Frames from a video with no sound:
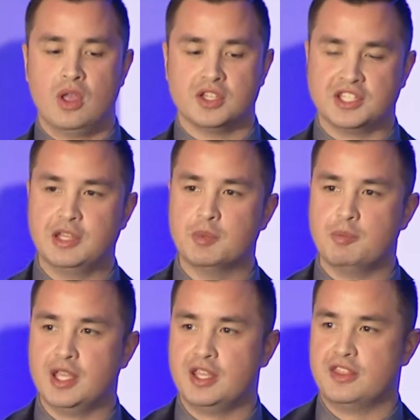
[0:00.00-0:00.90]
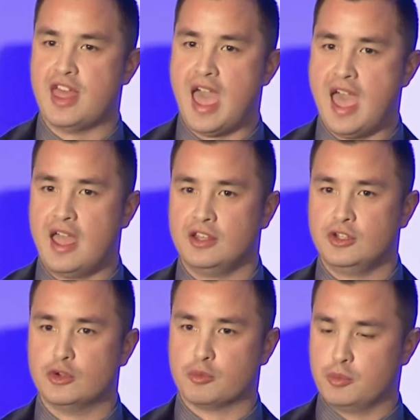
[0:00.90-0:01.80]
seem to be that
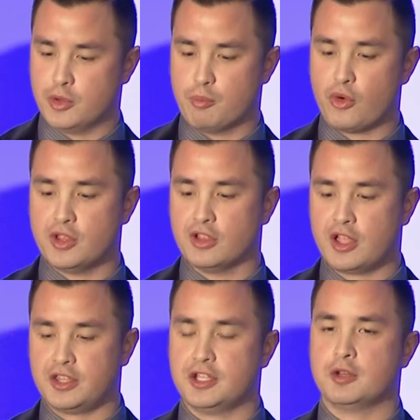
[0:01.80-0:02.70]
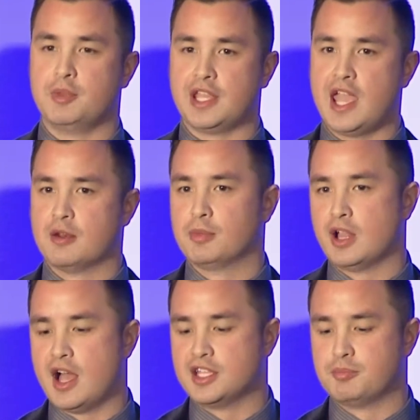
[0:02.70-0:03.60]
you're more than likely going to be
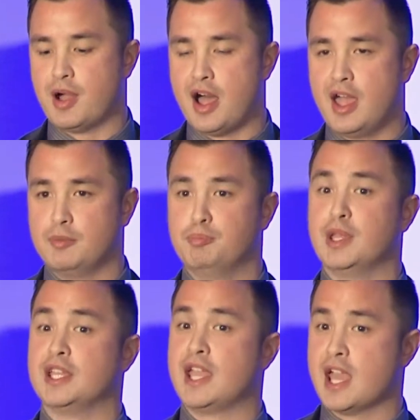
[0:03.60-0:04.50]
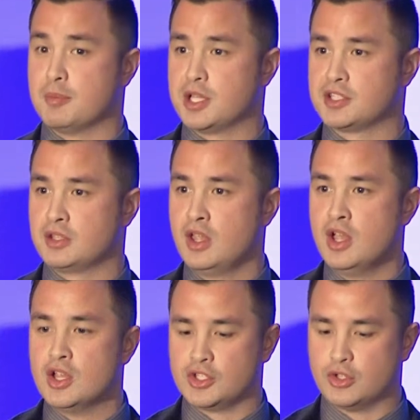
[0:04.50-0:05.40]
cannibalized by big cannabis.
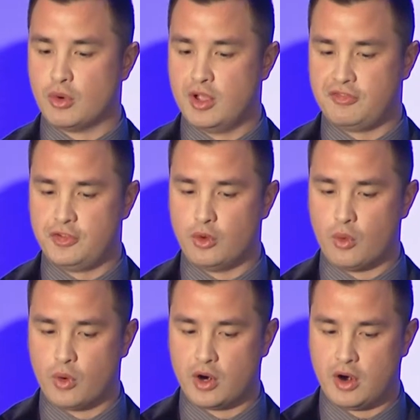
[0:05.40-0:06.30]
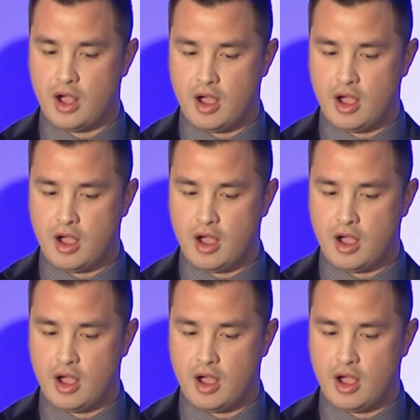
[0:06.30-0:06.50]
So if your